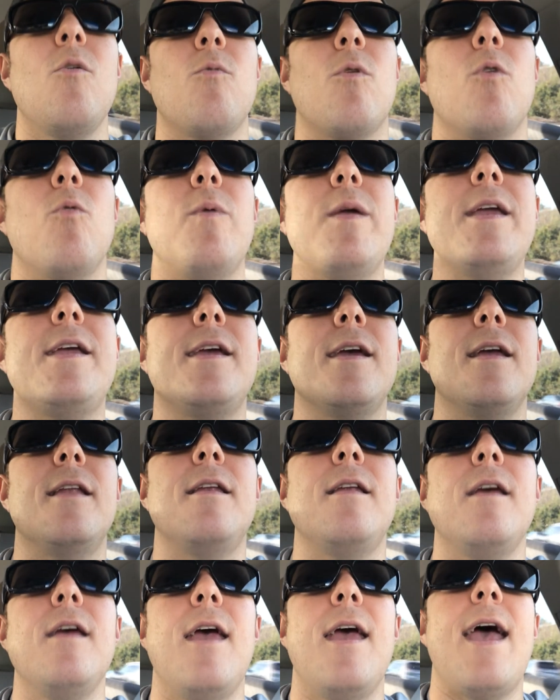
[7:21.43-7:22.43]
where we
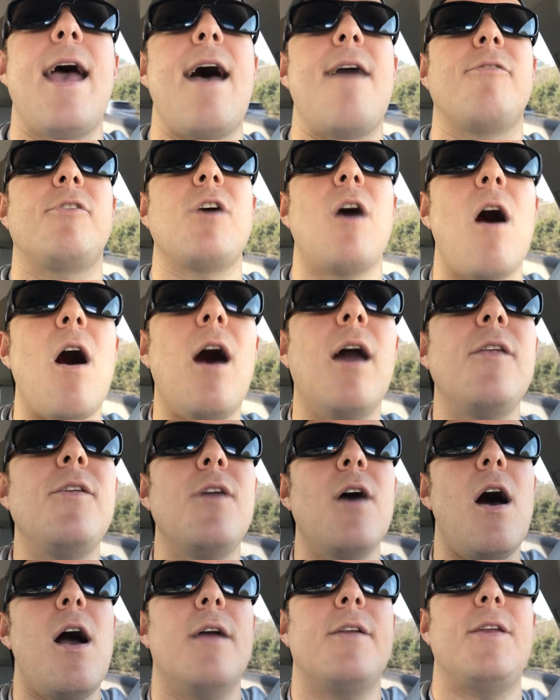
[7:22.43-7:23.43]
can have
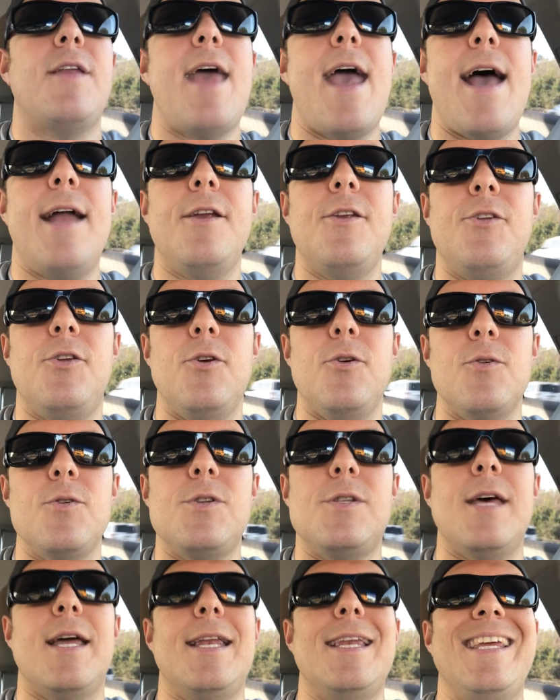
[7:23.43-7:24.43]
conduct and
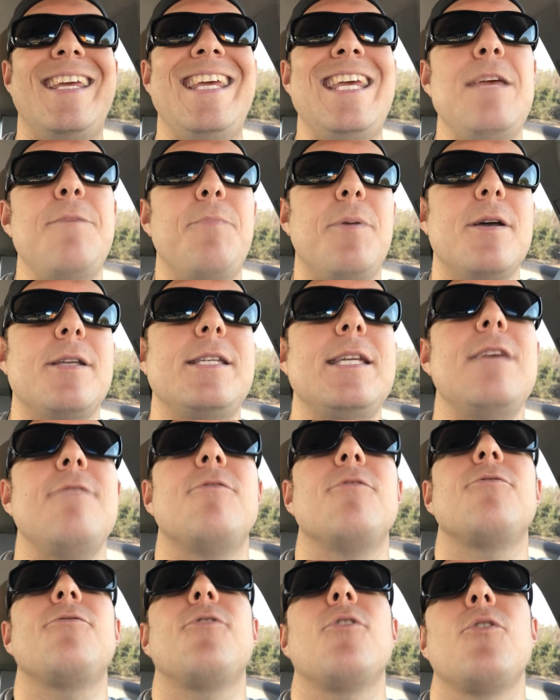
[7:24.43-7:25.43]
attitudes that keep us
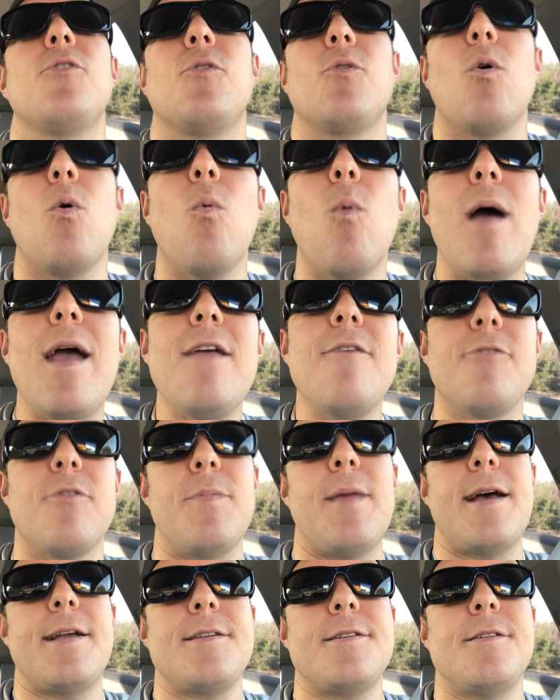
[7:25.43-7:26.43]
even further away
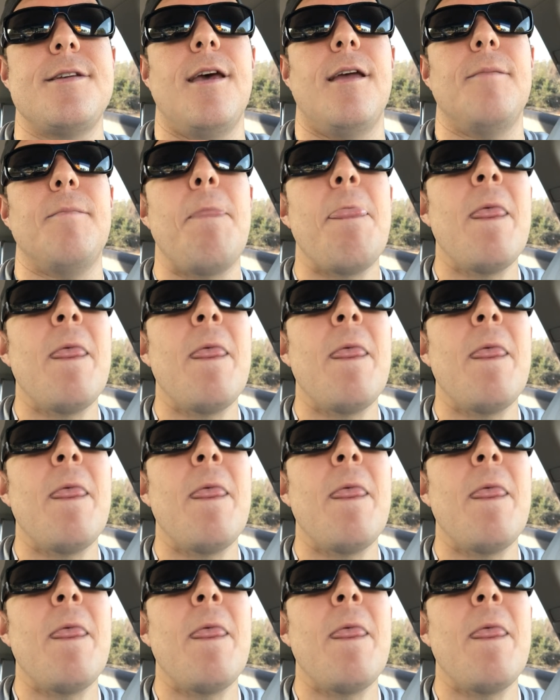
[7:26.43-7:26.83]
from that sin.